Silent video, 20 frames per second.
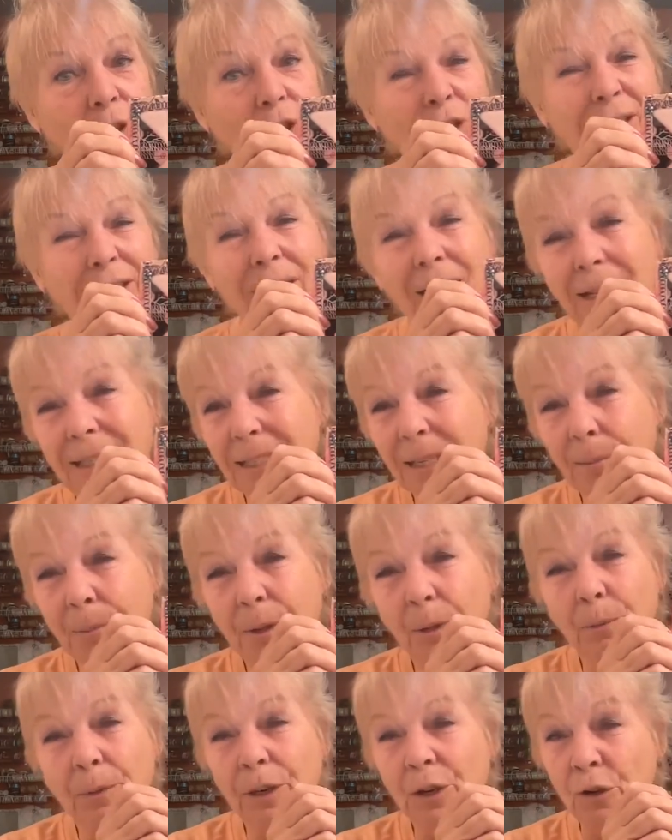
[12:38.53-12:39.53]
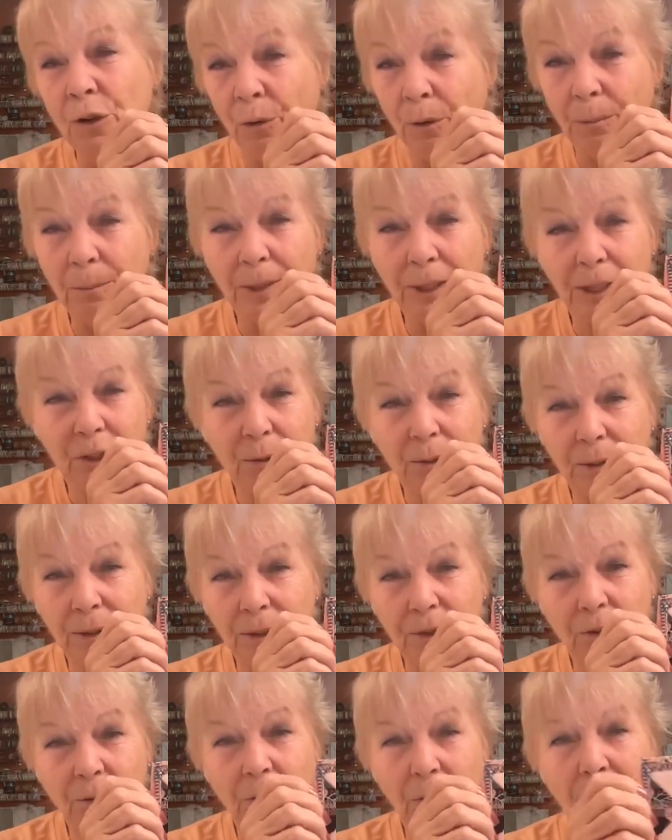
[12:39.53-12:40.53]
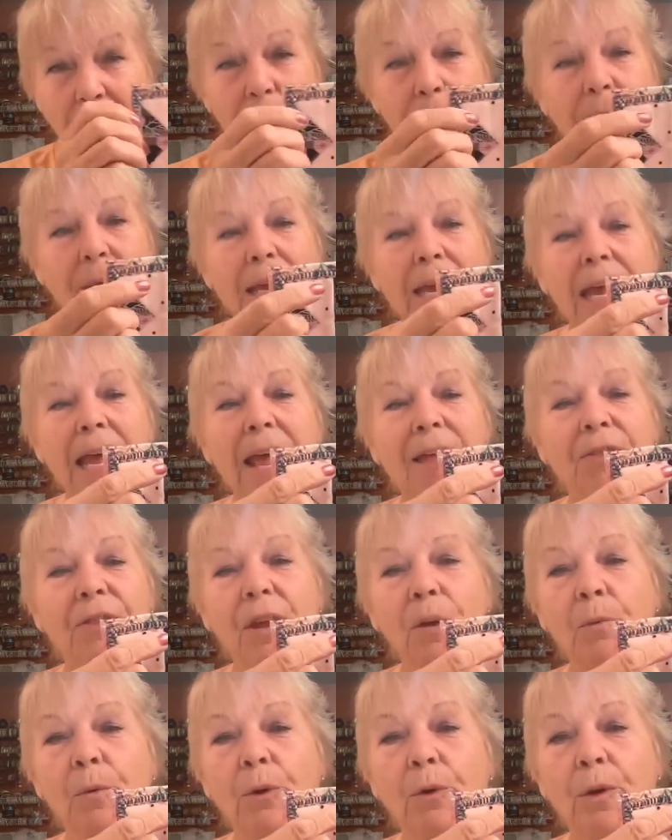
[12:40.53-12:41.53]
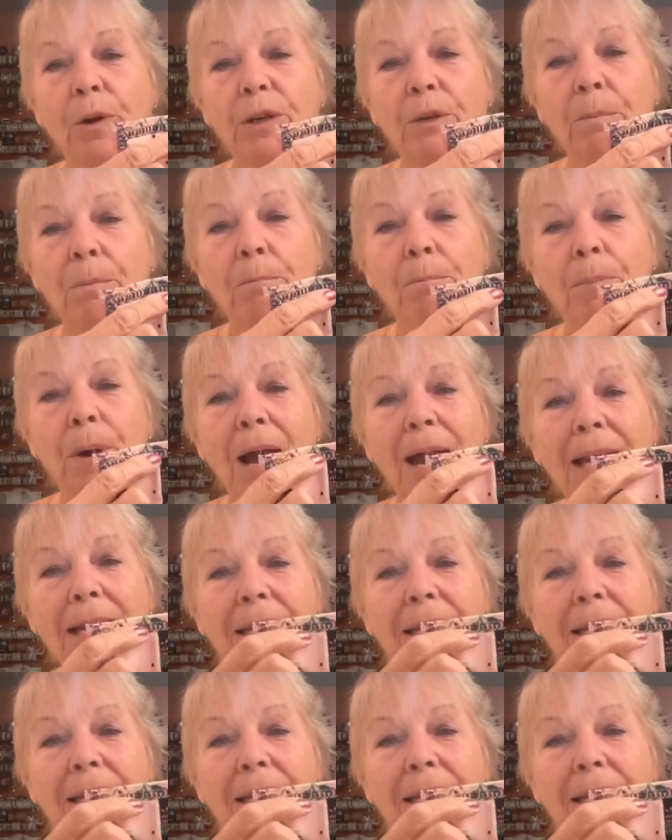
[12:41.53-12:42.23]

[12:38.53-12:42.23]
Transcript: not something we normally do with the Triumph. Then we're going to bind it